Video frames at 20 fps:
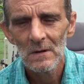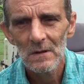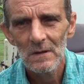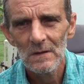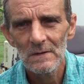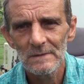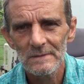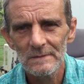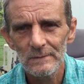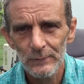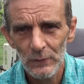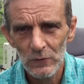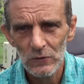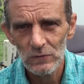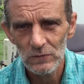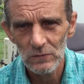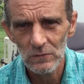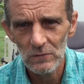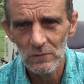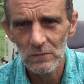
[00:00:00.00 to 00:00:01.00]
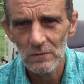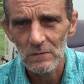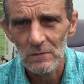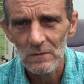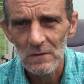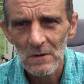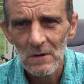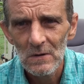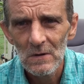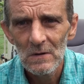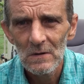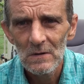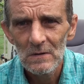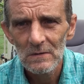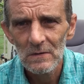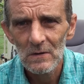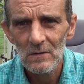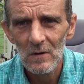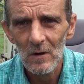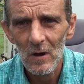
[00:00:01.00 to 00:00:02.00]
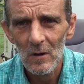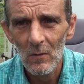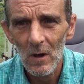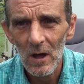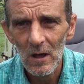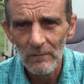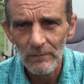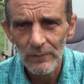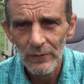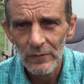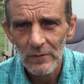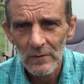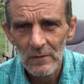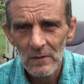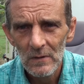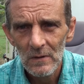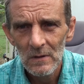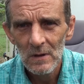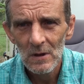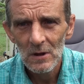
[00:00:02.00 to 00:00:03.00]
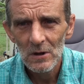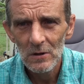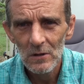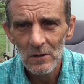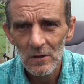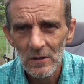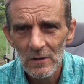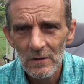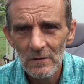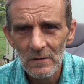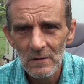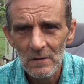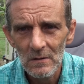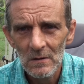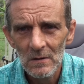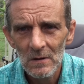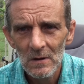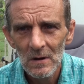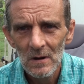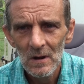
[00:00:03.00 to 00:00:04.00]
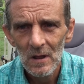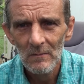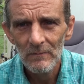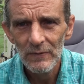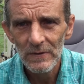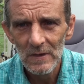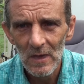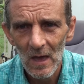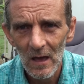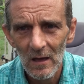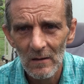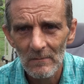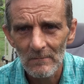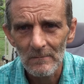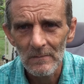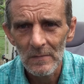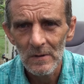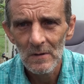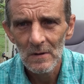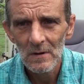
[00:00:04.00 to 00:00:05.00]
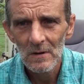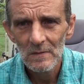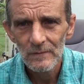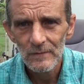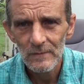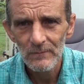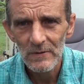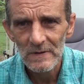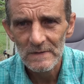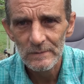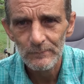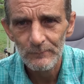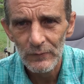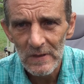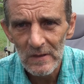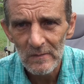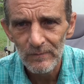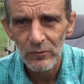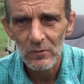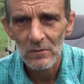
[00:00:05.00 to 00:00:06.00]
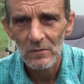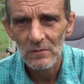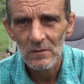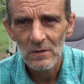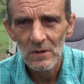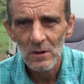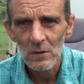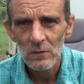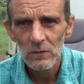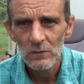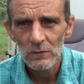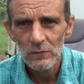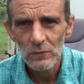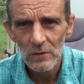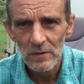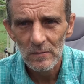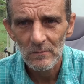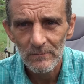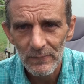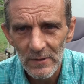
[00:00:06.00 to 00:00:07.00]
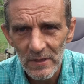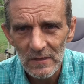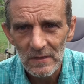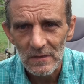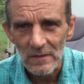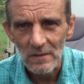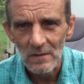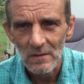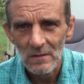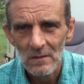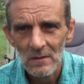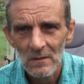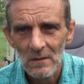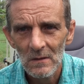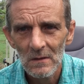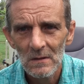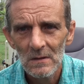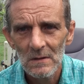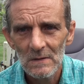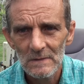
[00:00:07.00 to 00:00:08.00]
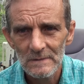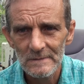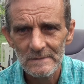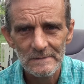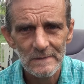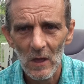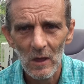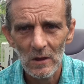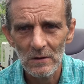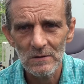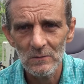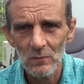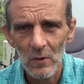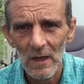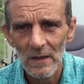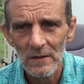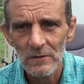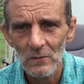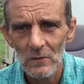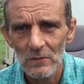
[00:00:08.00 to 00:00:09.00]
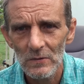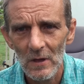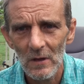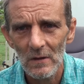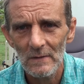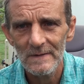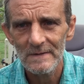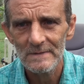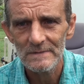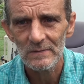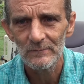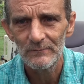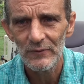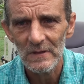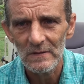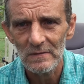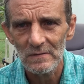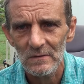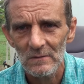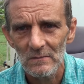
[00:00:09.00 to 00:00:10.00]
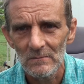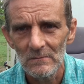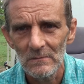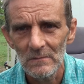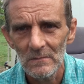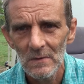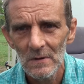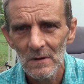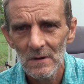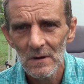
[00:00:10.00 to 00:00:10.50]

It is for you to grow up, learn, and become the best people you can be. This is the only way you're going to beat them,